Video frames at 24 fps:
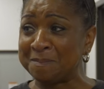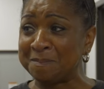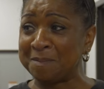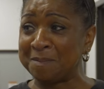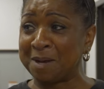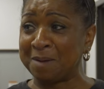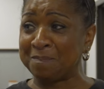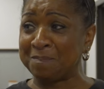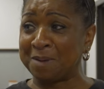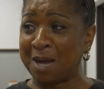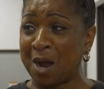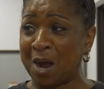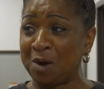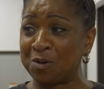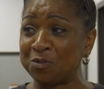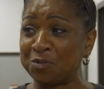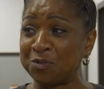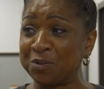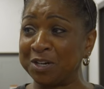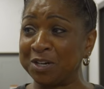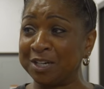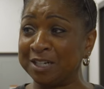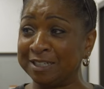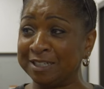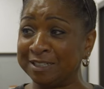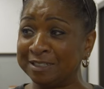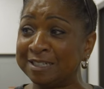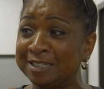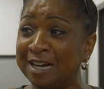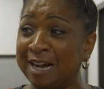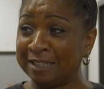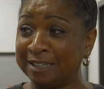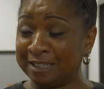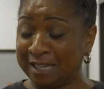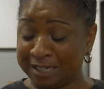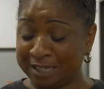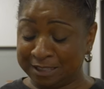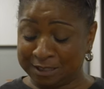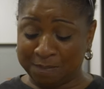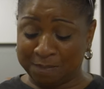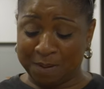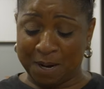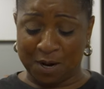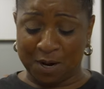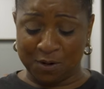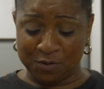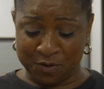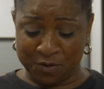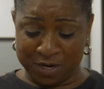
Like the Yellow Power, Ranger? I like the Power